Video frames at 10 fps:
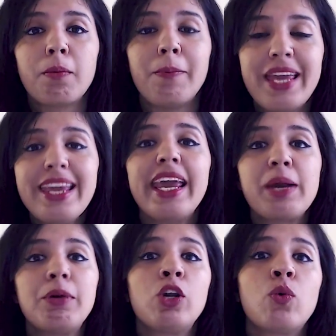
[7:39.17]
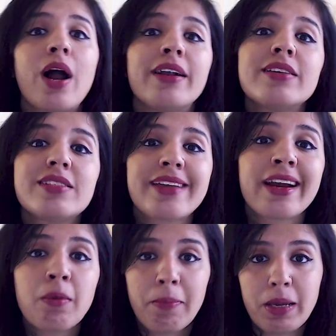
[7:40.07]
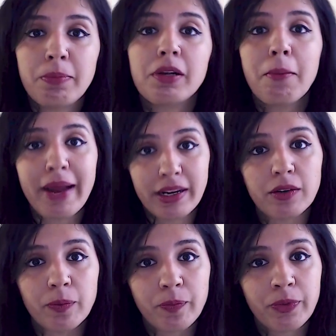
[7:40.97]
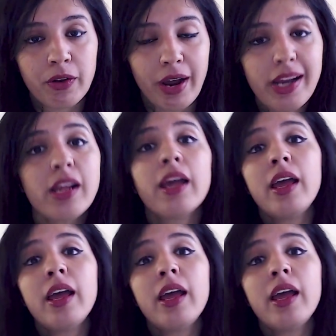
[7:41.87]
being able to understand people better, right,